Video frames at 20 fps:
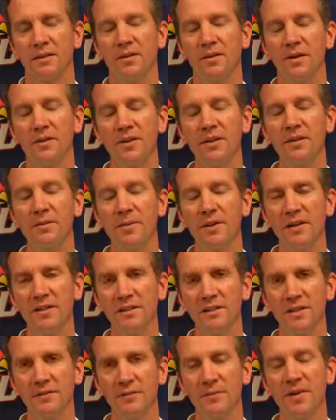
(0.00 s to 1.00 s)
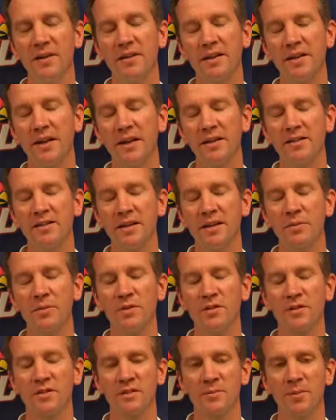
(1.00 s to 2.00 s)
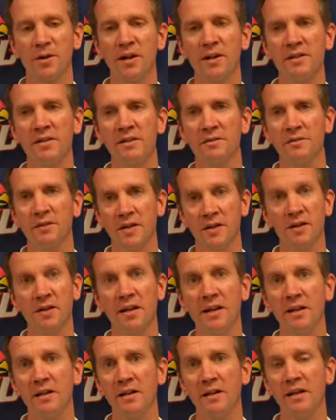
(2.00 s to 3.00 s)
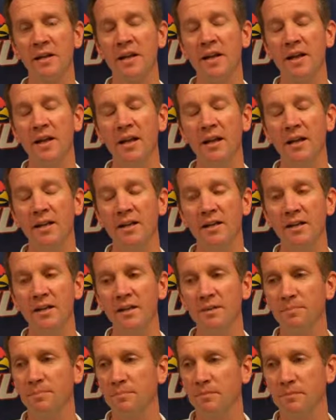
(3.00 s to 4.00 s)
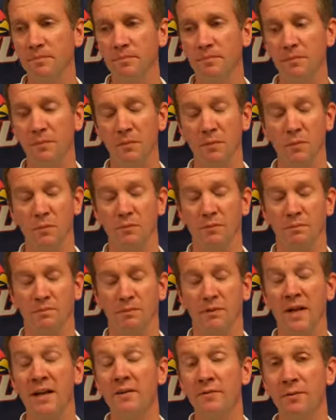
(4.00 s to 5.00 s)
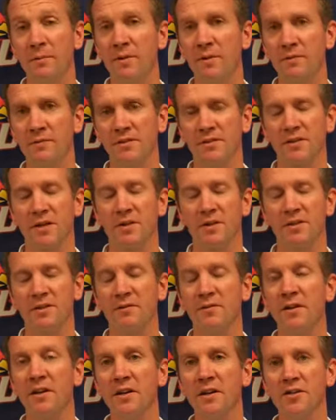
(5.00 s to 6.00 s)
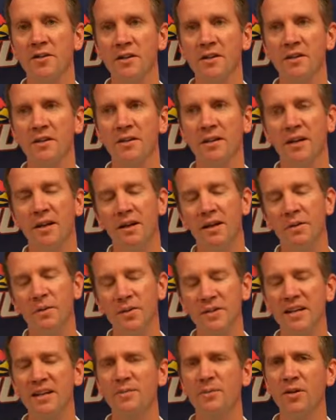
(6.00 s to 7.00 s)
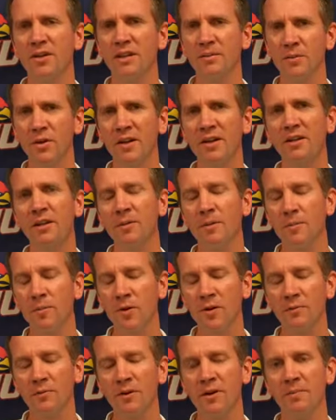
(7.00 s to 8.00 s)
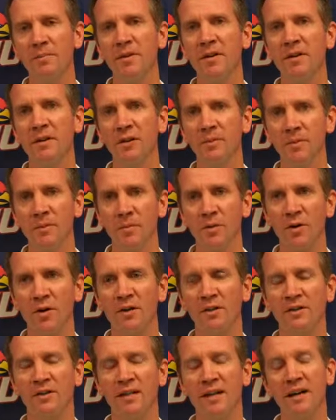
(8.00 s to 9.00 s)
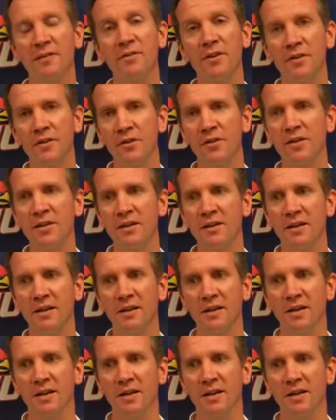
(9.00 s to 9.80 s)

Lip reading: Well, I think the biggest thing for me on the guy's side was the surprise of Aaron Haley. He led it from the start to the finish, and we talked about him running a little bit more up front and being a little bit more confident doing it.